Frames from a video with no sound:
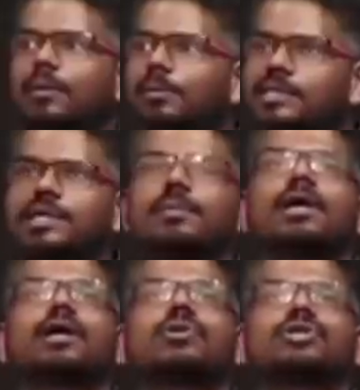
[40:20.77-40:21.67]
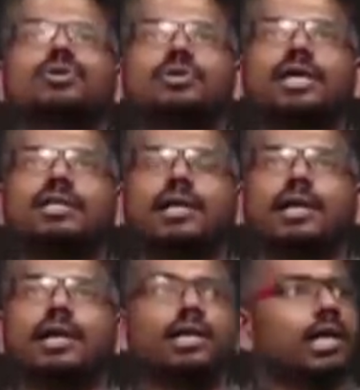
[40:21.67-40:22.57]
Bastar mein agar kuch ho jata
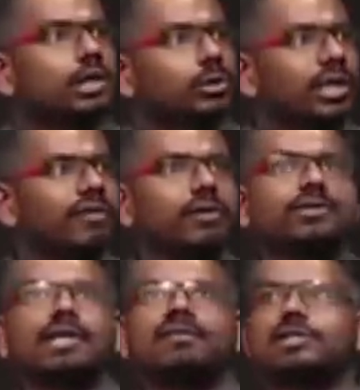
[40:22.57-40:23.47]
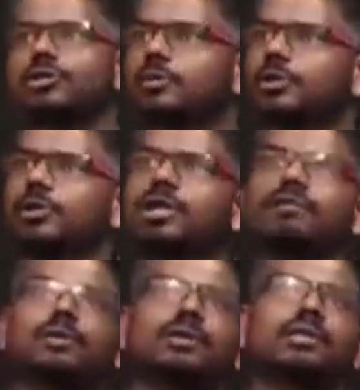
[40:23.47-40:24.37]
hai, you leave it to Salwa Judum or you leave
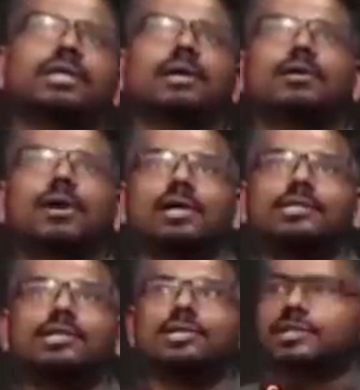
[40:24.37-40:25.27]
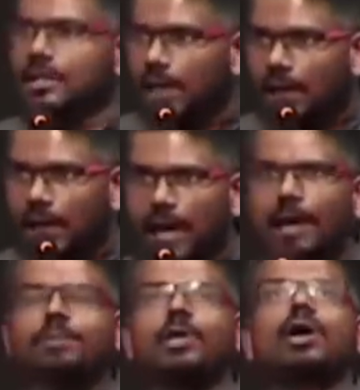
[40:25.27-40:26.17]
it to other tribal organizations.
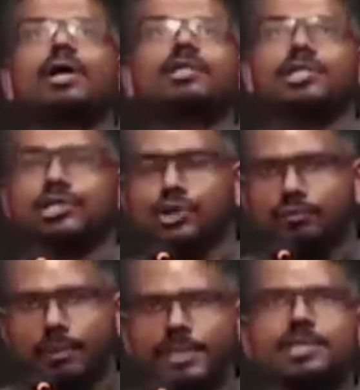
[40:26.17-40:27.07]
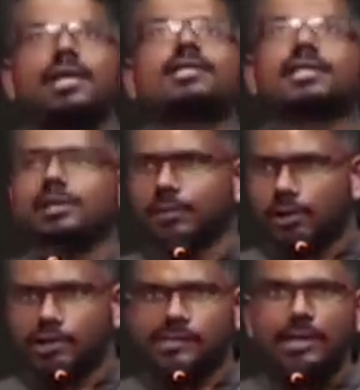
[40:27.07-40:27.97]
Aapke organizations ko wahan pe jana chahiye,
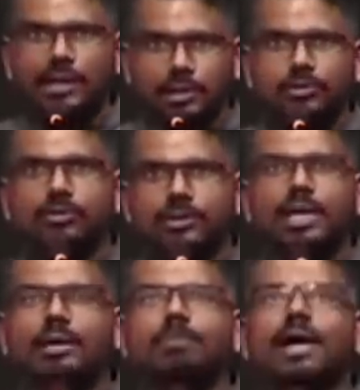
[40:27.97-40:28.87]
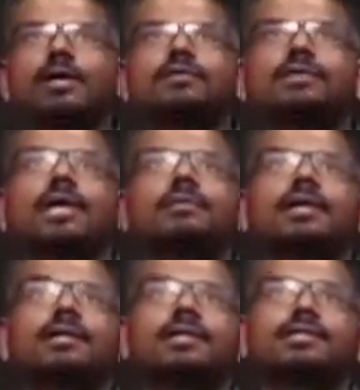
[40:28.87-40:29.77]
because you, they are part of the
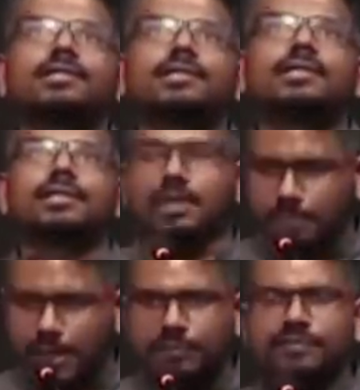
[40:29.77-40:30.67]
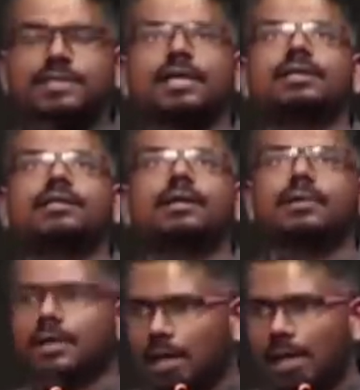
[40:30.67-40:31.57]
dharmic traditions. They are part of Sanatana
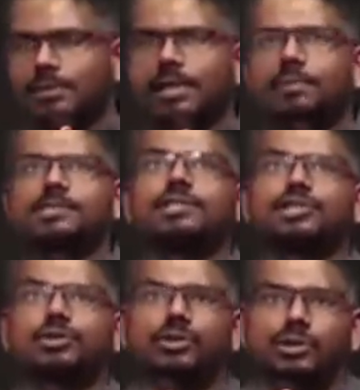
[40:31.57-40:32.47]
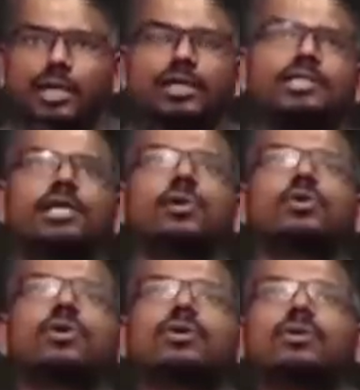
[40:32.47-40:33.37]
Dharma. Aapke representation ko dekhna chahiye
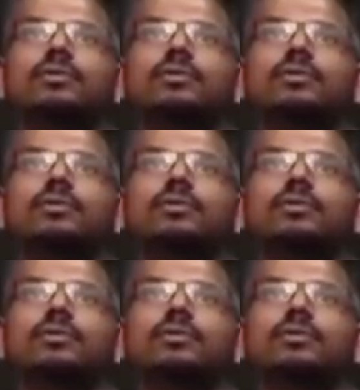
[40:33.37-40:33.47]
logon ko.